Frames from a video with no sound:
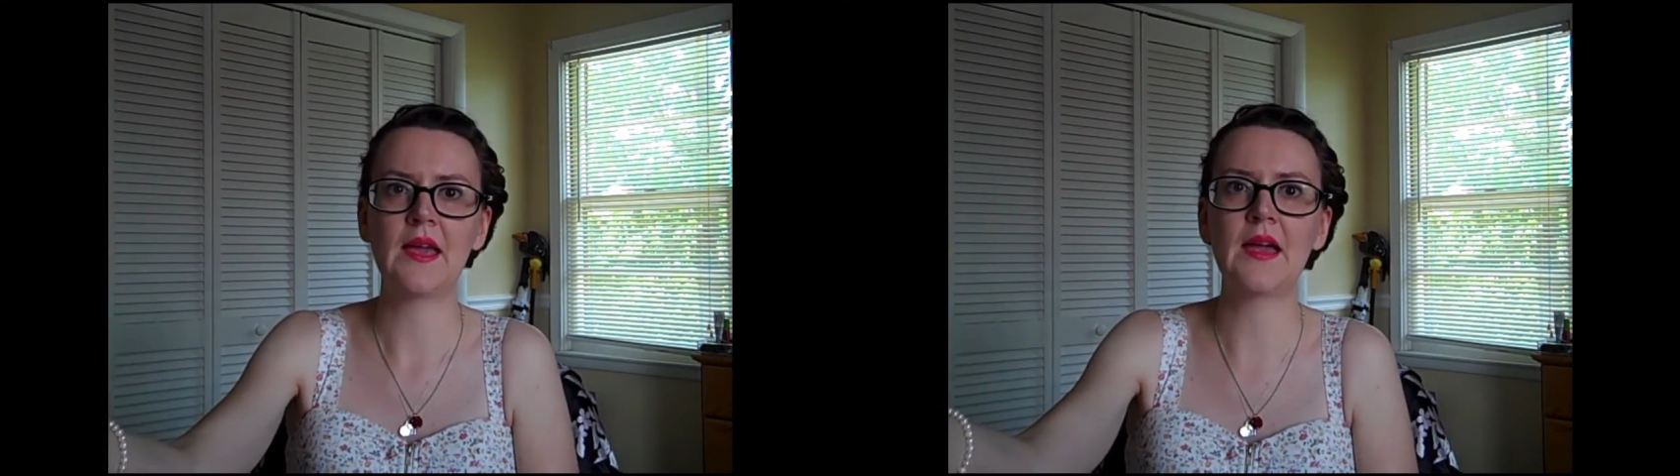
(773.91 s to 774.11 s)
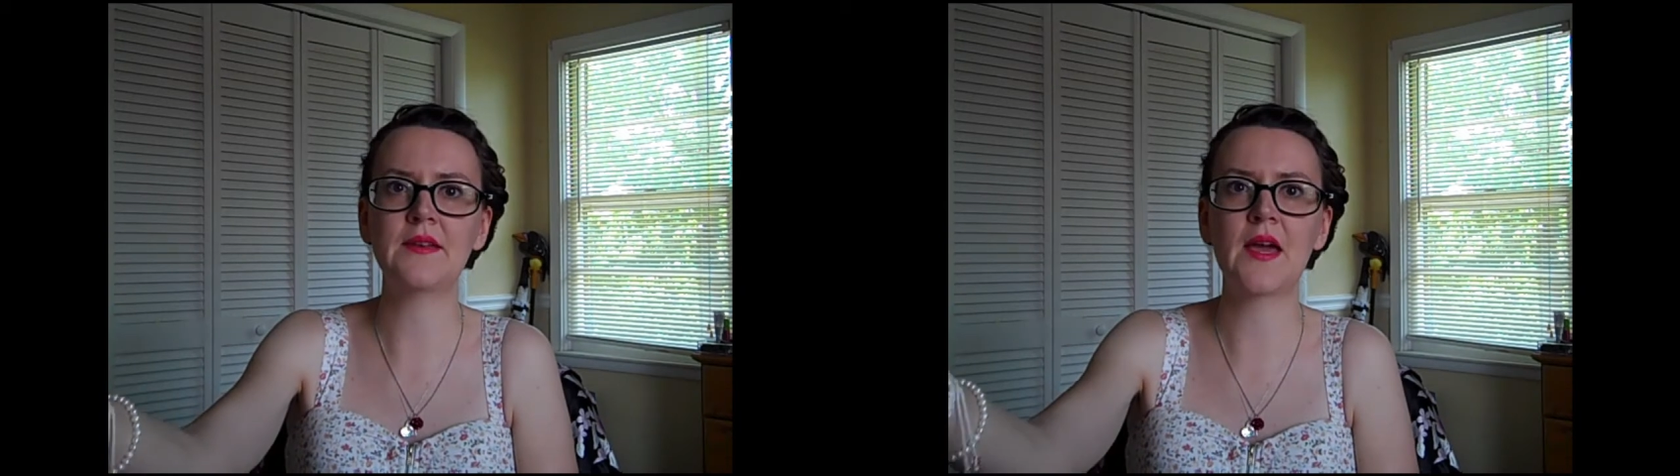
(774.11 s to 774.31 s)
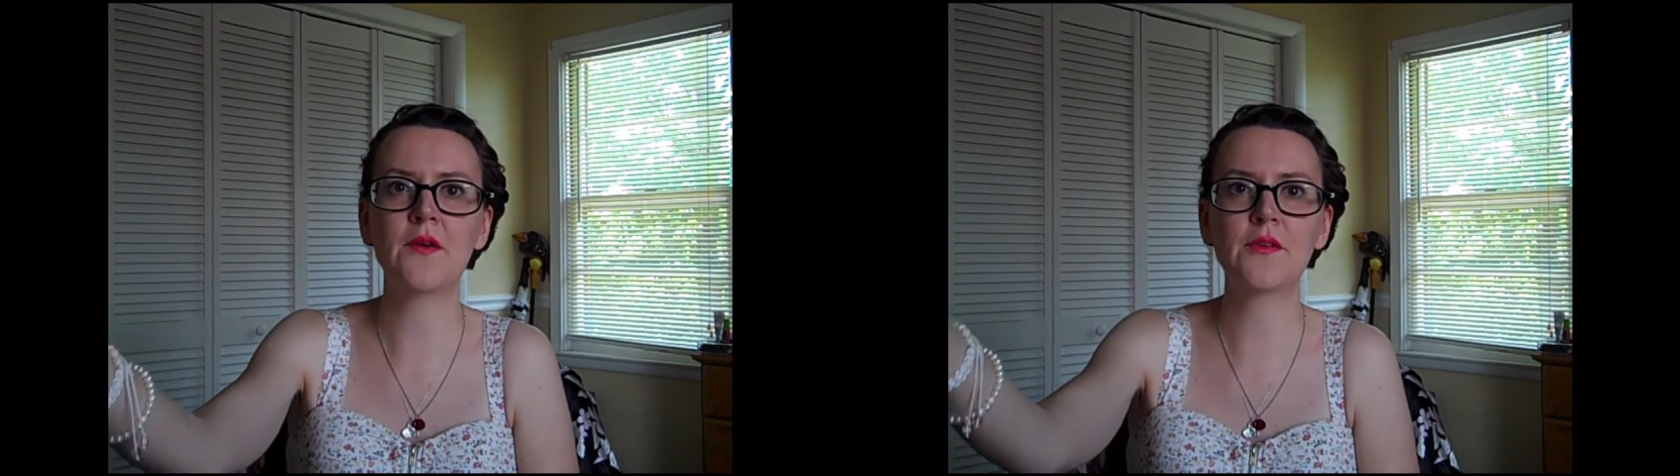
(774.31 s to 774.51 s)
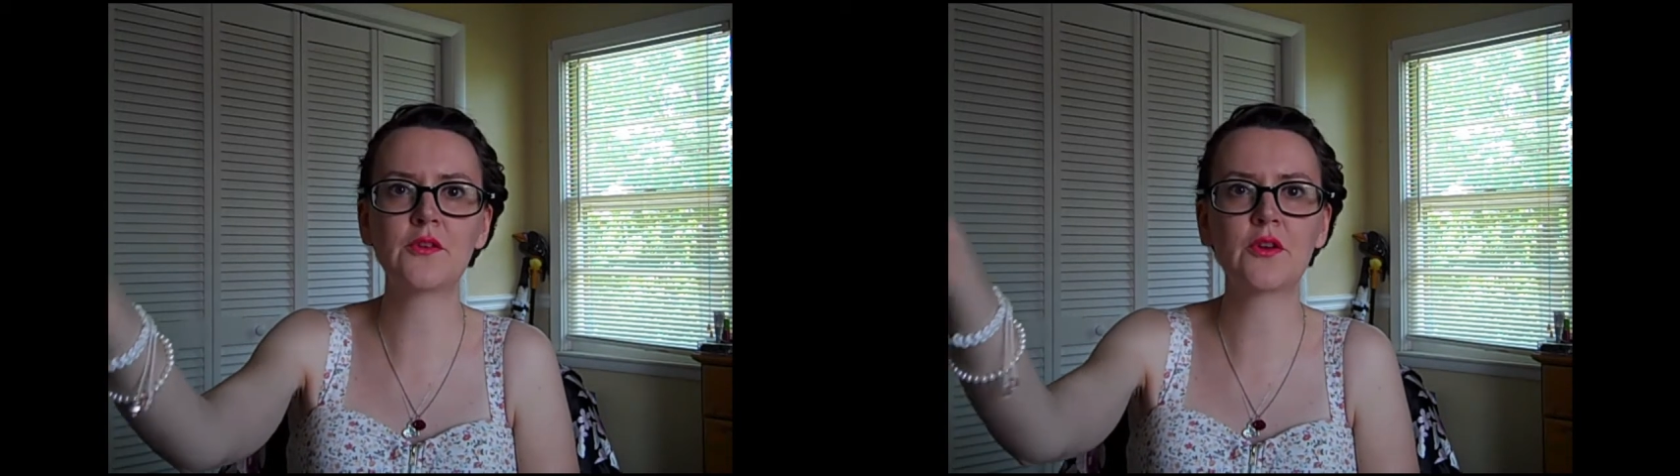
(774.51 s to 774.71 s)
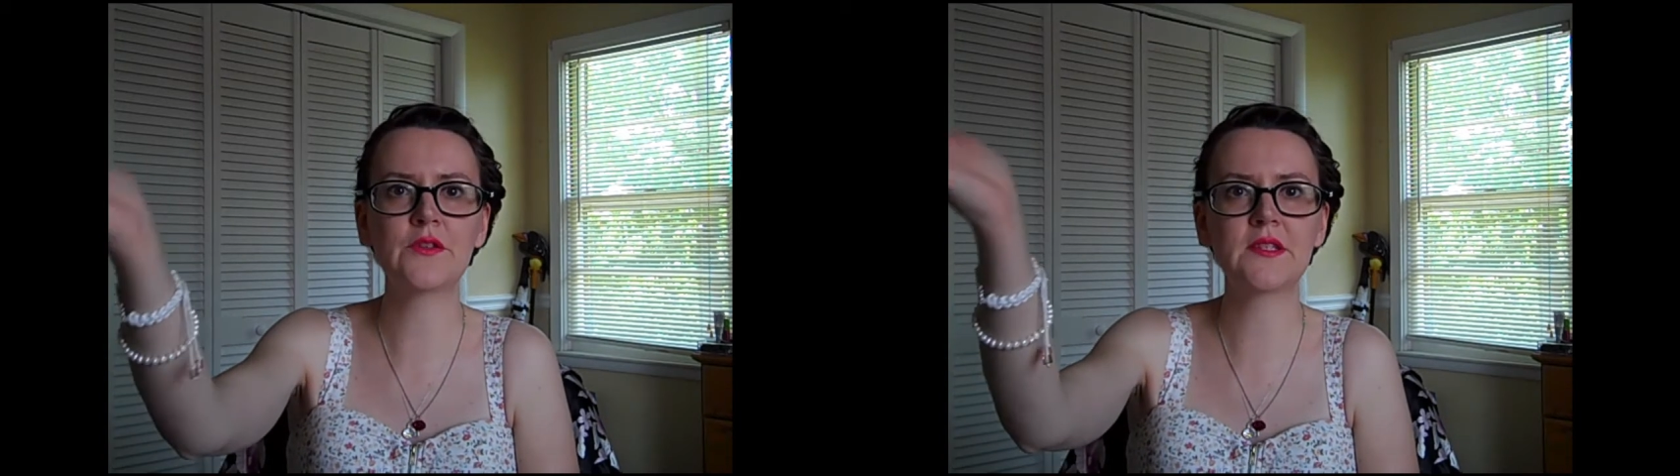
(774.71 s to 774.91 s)
and now they're
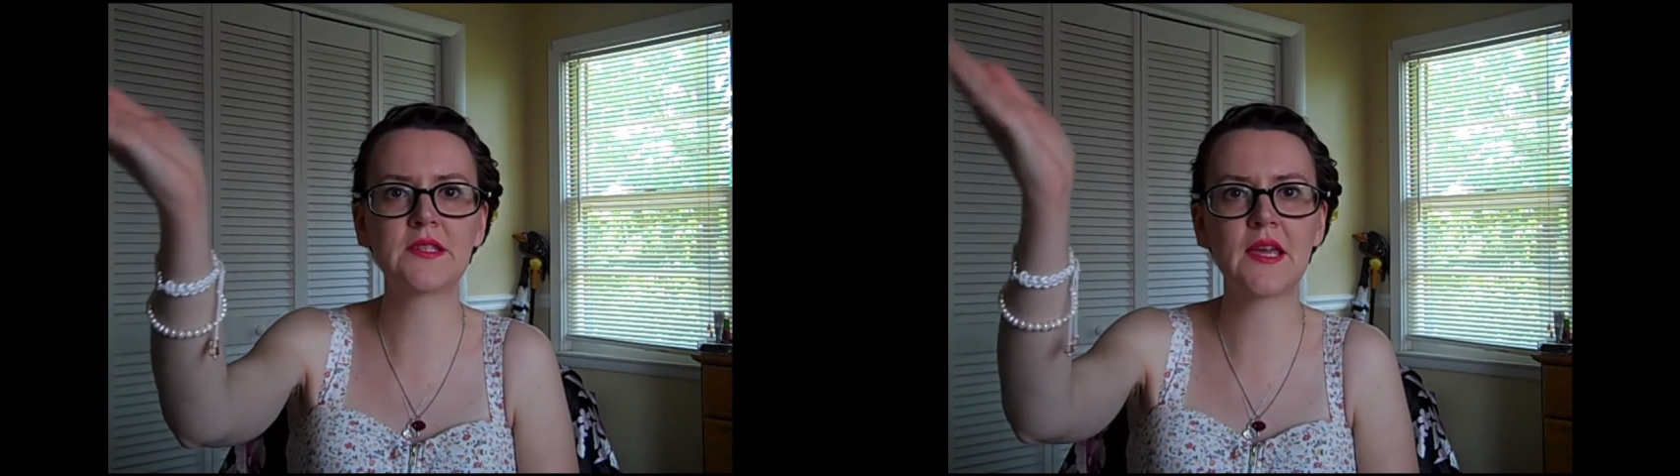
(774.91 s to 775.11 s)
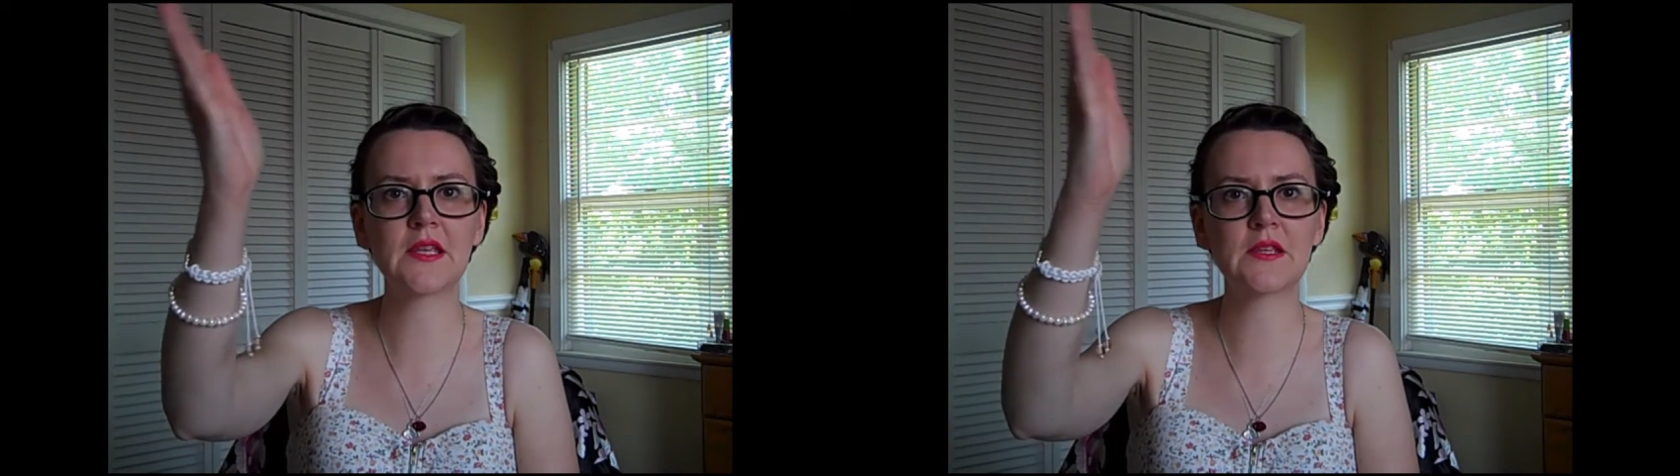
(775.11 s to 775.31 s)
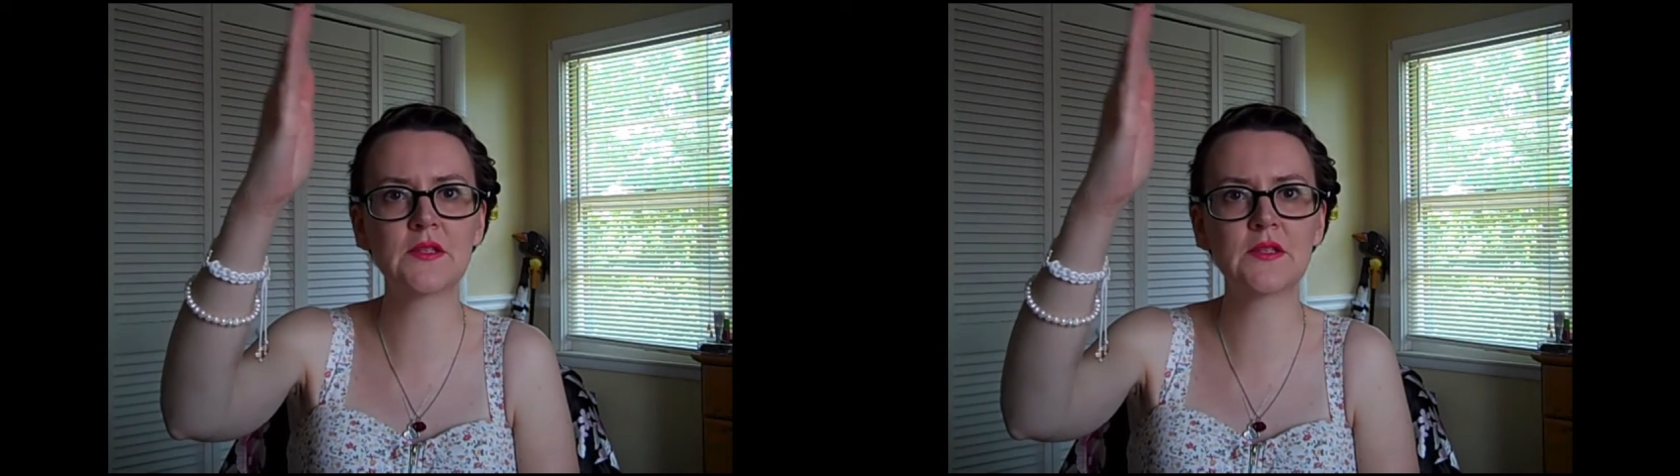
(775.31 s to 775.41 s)
going to take it